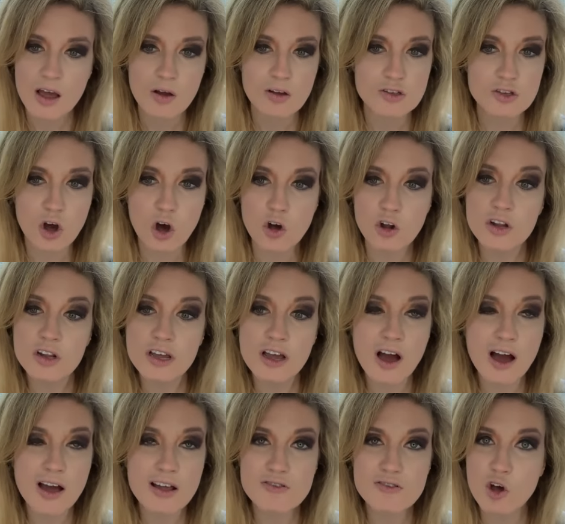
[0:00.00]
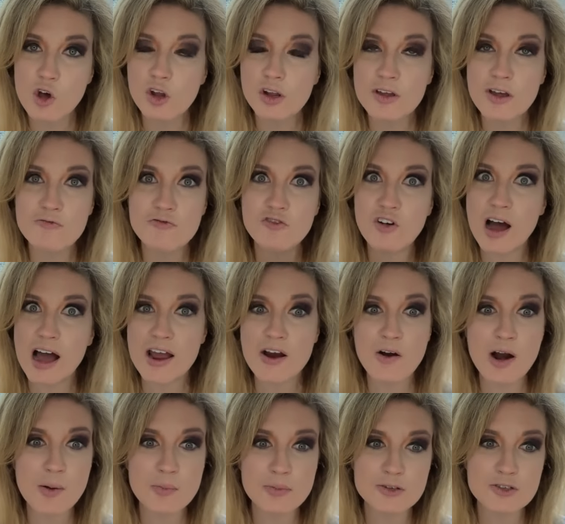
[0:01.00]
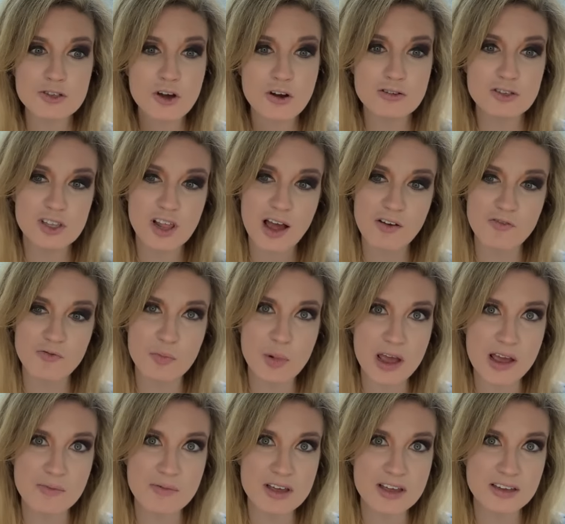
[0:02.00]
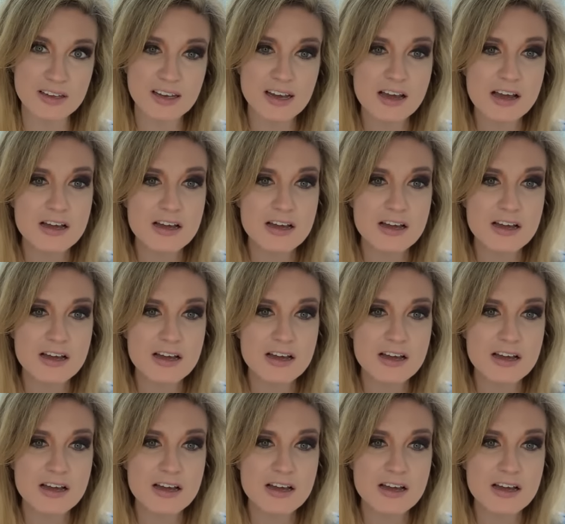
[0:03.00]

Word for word: it's only it's only fire episodes left, baby.